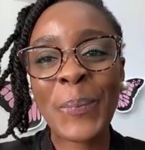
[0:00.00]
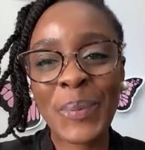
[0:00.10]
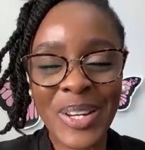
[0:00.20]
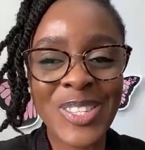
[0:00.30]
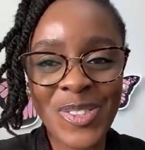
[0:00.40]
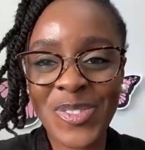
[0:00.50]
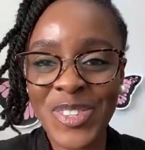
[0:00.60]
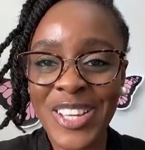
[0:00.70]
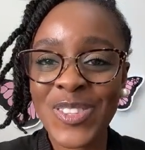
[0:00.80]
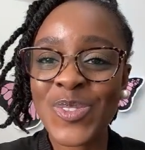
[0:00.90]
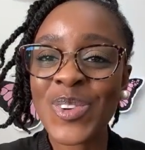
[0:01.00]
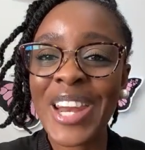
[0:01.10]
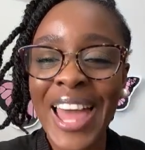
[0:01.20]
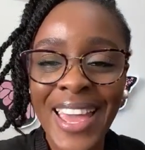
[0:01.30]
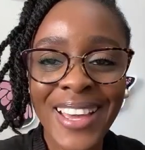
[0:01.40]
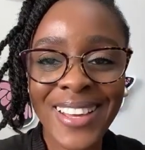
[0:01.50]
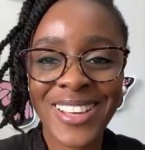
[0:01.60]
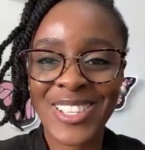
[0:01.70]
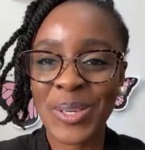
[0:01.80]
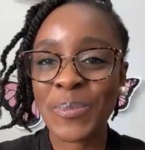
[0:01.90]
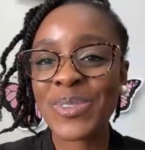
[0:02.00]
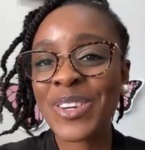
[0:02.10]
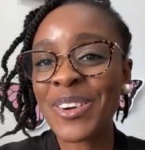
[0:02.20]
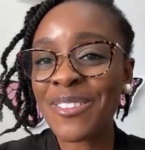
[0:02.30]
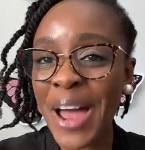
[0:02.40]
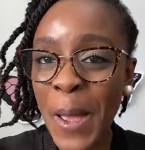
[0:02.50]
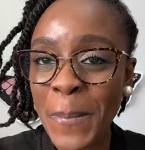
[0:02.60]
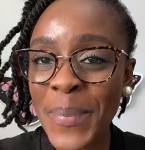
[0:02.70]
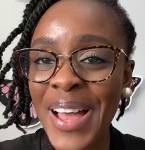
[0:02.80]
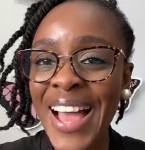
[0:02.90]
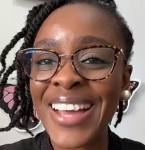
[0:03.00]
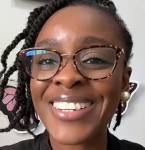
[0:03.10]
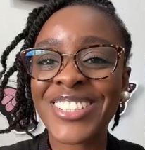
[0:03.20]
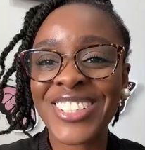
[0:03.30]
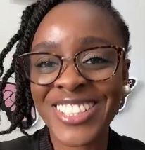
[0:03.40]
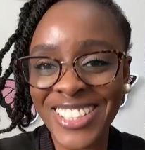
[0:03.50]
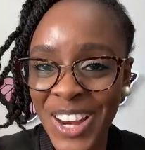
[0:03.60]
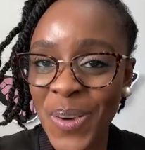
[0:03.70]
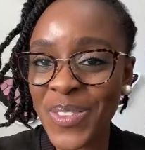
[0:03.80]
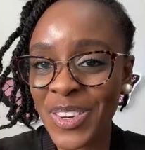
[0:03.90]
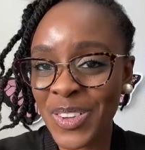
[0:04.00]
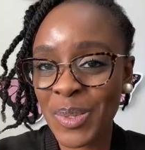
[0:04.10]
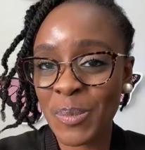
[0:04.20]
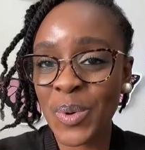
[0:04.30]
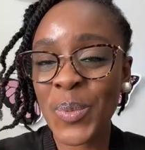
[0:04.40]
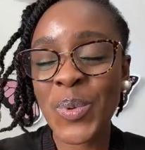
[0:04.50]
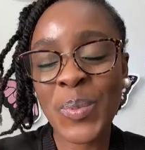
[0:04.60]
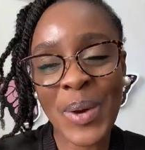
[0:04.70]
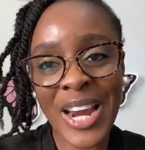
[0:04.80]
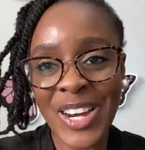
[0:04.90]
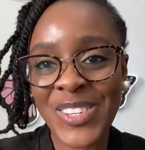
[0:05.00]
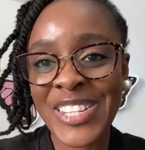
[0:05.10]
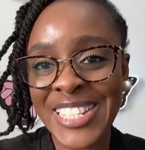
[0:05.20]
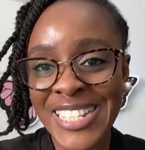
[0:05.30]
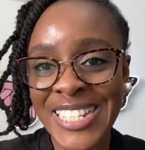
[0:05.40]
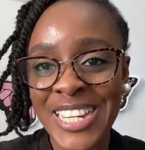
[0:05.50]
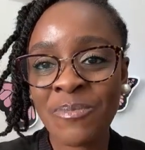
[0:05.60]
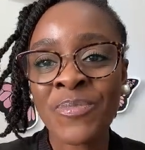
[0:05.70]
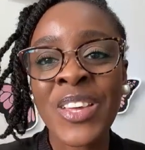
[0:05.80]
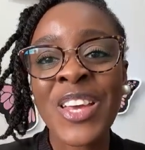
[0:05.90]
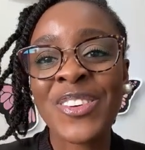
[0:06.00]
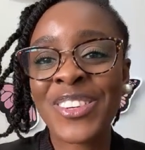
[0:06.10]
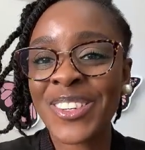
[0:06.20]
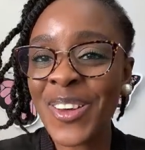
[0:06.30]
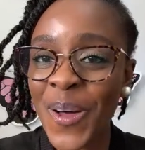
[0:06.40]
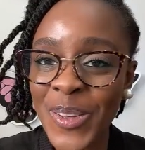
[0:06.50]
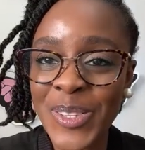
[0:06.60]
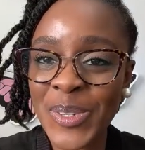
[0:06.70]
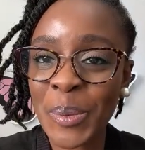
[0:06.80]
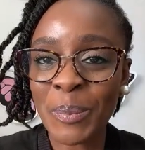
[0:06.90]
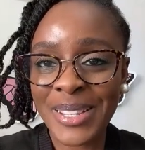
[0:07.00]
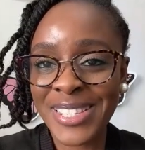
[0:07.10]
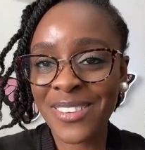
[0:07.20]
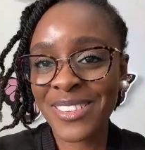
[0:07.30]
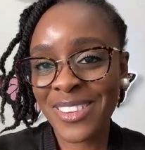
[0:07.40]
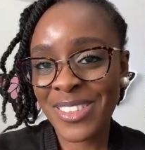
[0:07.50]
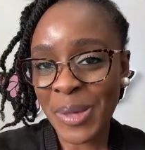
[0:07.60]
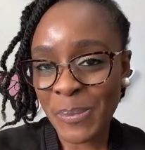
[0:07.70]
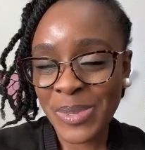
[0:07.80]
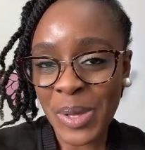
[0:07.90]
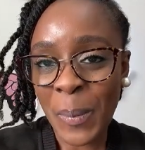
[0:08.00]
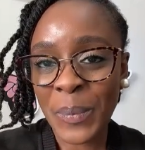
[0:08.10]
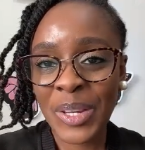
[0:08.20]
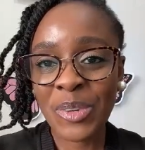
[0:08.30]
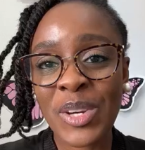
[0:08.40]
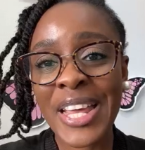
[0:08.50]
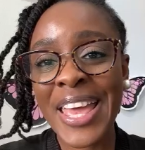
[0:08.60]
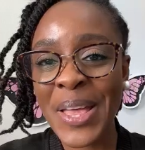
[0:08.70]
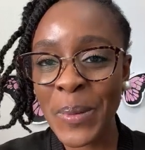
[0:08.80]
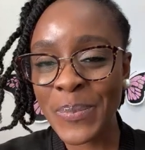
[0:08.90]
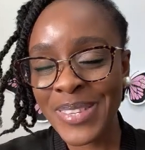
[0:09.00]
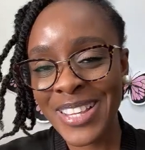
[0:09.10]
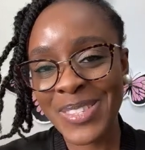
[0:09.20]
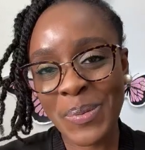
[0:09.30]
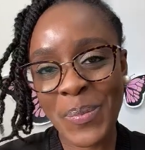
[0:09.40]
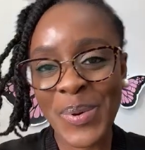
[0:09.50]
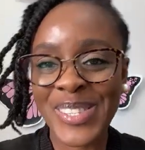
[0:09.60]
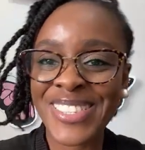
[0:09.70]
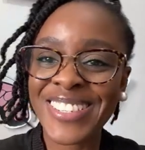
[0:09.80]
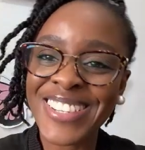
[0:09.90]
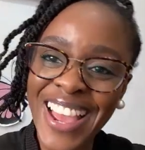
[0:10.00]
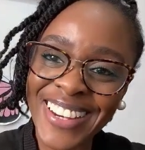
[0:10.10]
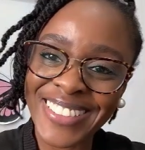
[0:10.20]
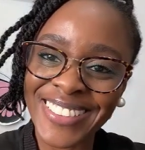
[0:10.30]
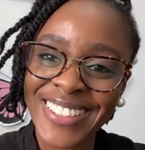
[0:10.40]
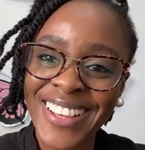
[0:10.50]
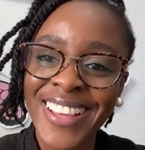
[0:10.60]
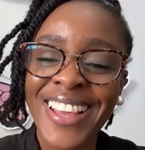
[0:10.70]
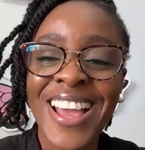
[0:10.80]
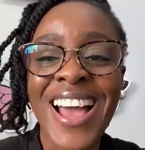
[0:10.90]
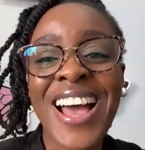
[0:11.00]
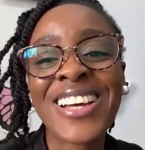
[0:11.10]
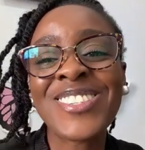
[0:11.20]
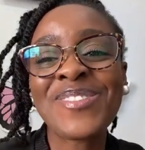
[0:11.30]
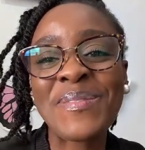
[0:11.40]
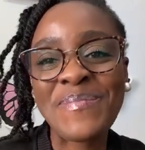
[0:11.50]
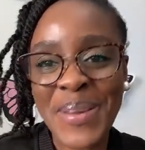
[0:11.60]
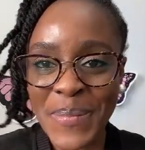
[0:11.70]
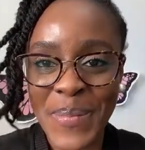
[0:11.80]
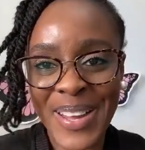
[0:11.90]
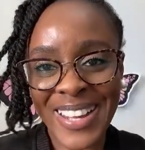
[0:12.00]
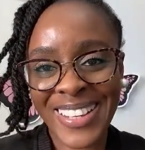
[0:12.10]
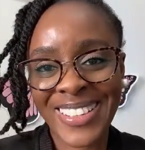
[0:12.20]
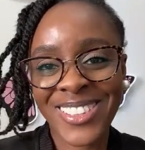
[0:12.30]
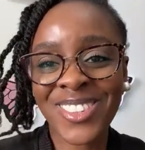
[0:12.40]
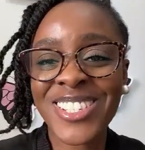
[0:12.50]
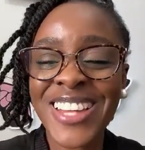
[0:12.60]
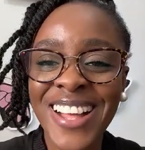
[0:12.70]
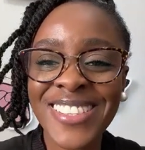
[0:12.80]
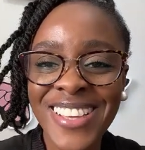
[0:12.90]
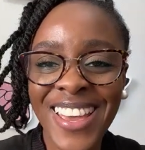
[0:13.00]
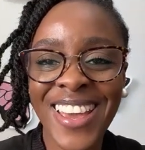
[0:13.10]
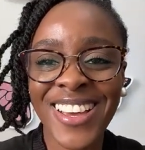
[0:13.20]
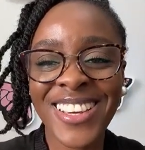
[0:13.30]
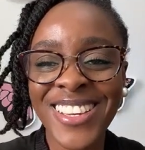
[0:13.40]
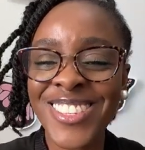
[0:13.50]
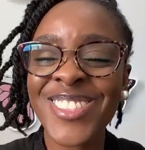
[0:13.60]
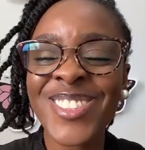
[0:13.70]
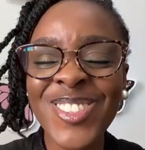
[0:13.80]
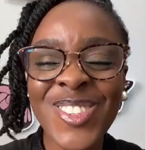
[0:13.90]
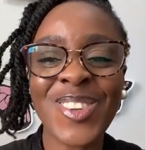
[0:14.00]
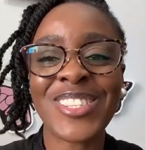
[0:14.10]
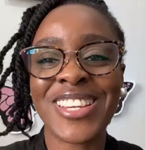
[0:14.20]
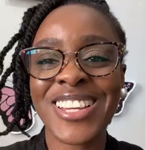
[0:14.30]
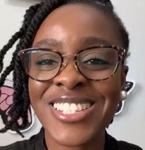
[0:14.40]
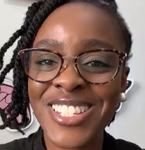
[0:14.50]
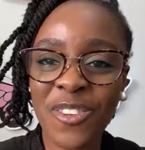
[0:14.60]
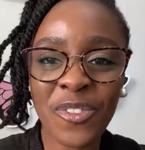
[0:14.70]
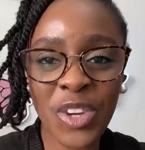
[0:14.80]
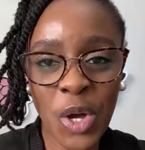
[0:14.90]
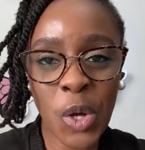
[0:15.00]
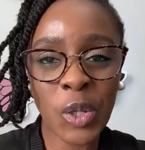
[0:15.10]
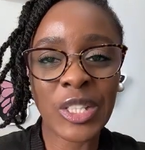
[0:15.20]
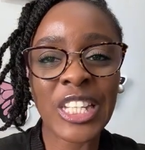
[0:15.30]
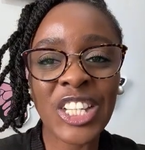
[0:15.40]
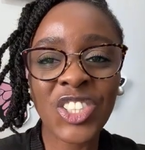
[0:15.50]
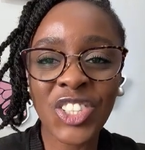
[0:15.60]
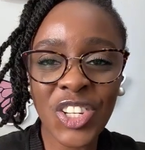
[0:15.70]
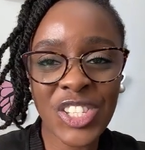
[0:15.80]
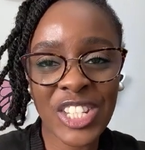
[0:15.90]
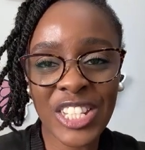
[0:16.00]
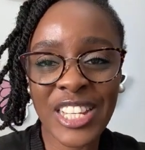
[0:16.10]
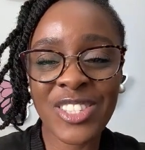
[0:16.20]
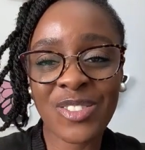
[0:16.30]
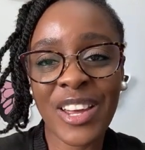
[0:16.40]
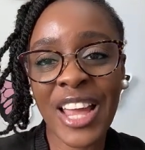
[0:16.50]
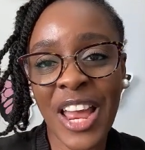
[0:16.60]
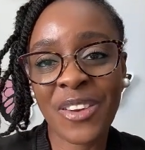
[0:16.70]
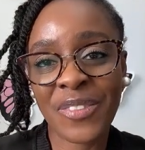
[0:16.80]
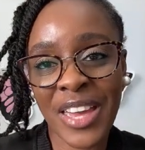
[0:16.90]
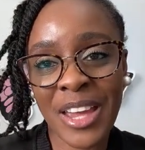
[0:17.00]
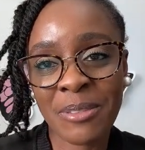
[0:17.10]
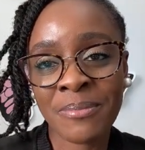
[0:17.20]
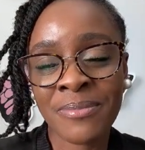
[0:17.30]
please don't forget to like, subscribe, and share with another mom who might actually need it. You can also please give it a thumbs up. really helps and supports the channel. And remember, your child's hair is not difficult. It just needs the right kind of care.